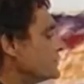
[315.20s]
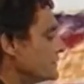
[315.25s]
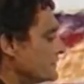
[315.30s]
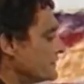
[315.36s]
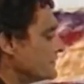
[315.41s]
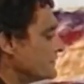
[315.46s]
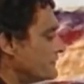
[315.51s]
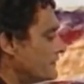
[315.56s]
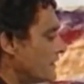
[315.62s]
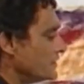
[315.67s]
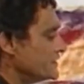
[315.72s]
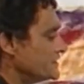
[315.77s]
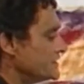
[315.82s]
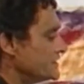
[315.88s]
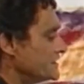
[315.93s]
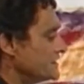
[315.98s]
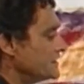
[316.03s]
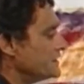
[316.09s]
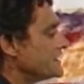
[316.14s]
your foliage
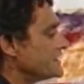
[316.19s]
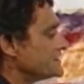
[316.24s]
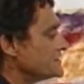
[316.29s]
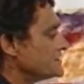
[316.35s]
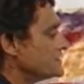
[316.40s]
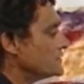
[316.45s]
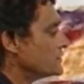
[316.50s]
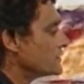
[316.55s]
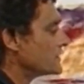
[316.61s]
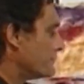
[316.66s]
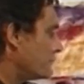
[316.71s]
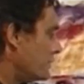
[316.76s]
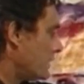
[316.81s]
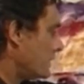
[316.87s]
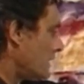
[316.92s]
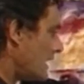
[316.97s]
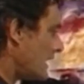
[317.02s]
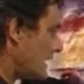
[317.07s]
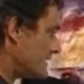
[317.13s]
in and it doesn't look out of
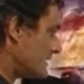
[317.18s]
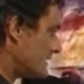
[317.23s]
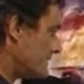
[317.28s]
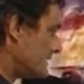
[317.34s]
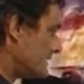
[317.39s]
place.